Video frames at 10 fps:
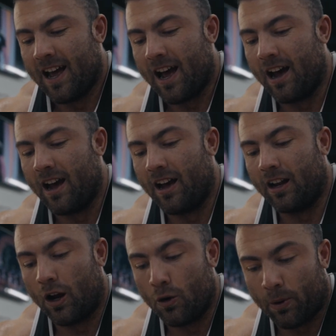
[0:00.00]

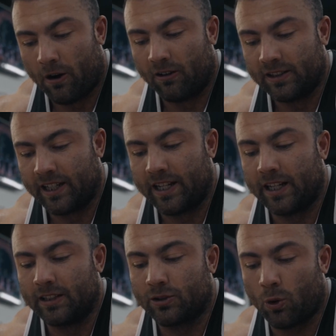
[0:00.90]
Low priority
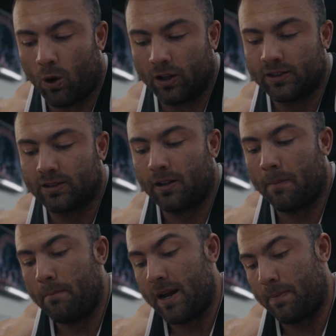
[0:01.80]
is quads,
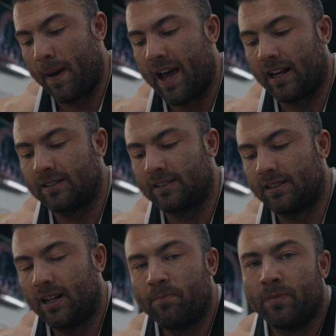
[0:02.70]
mid-pecs,
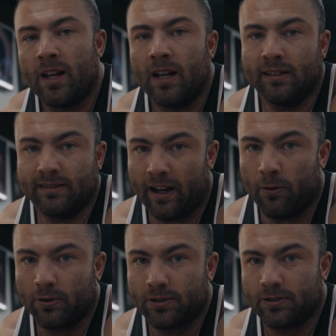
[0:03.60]

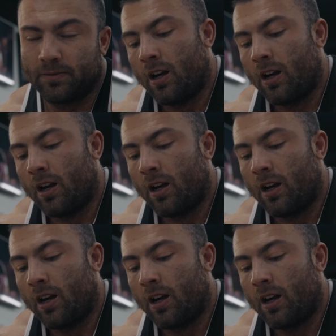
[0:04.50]
delts.